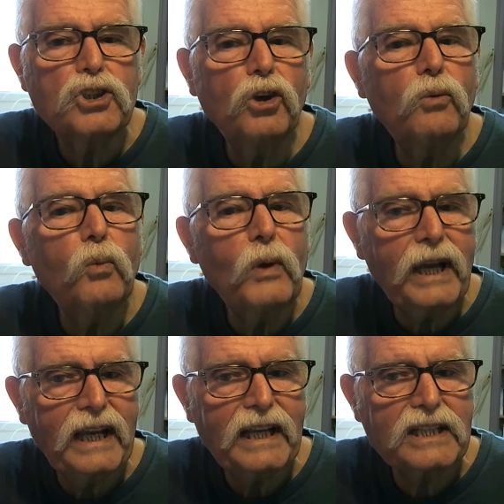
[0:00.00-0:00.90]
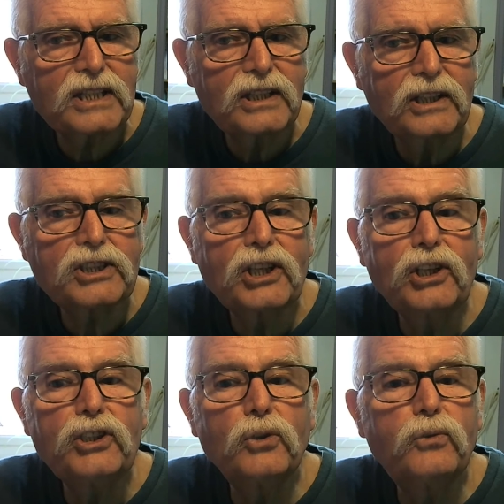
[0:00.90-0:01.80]
Don't wait
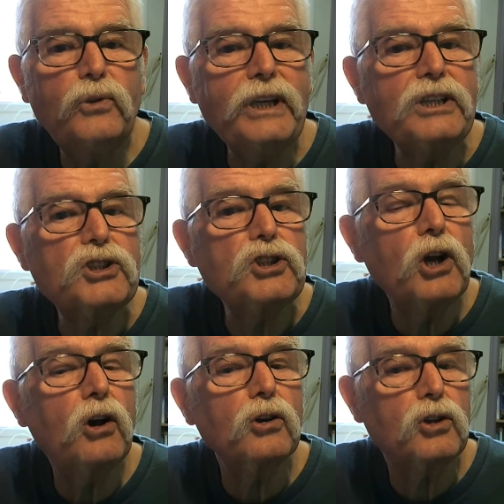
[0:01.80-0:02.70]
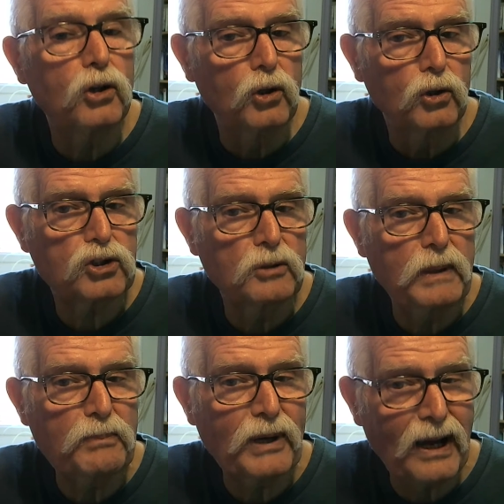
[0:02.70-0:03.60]
until you've reached your goal to
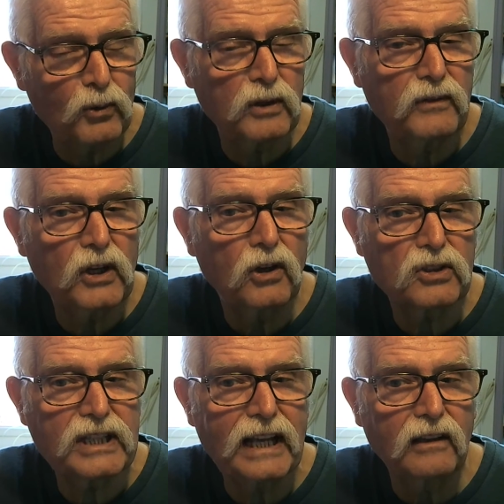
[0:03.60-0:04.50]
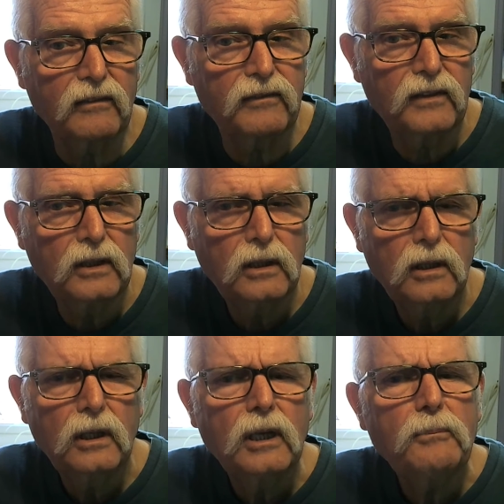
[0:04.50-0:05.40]
be proud of yourself.
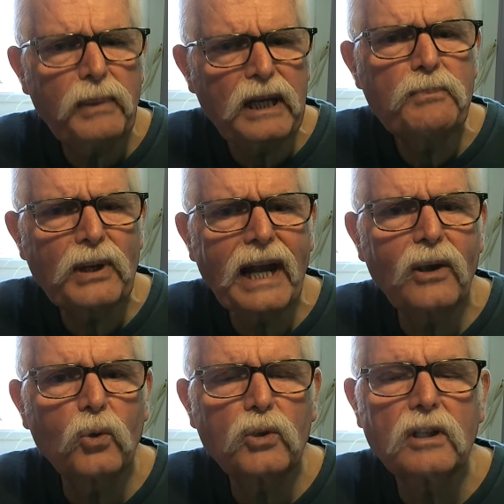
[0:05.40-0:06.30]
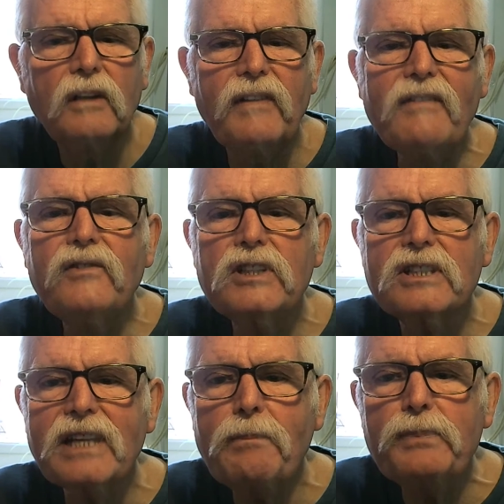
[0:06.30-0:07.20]
Be proud of every
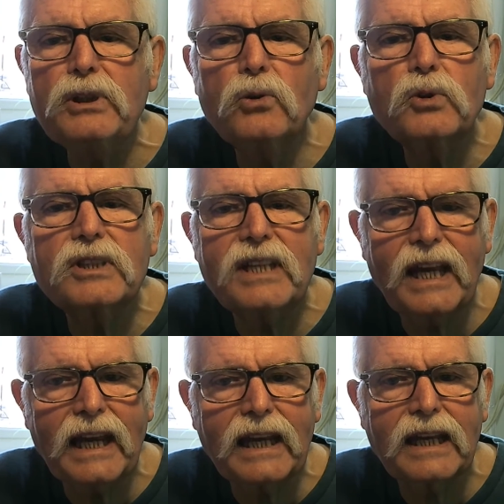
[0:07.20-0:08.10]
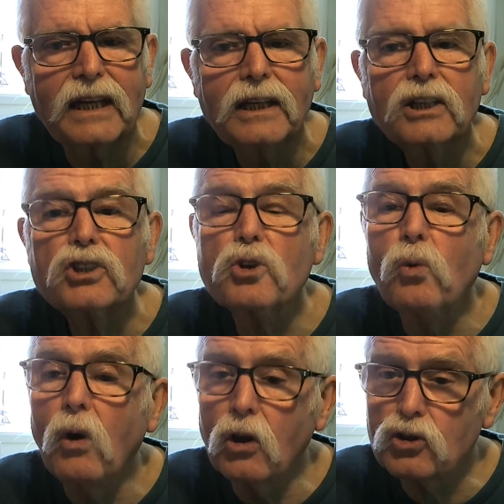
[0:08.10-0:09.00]
step you take
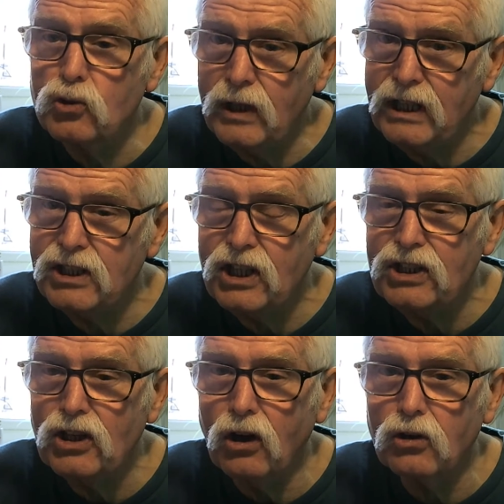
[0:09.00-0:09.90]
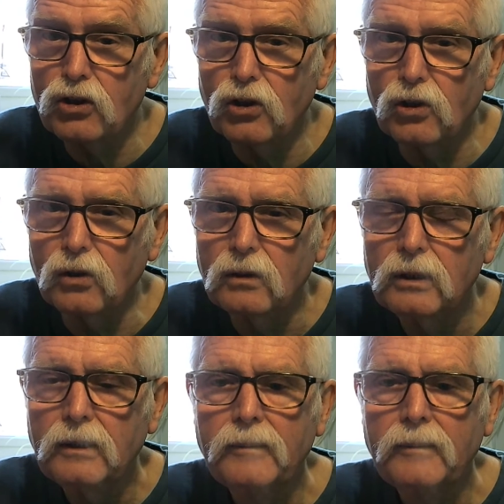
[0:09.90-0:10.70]
towards reaching your goal.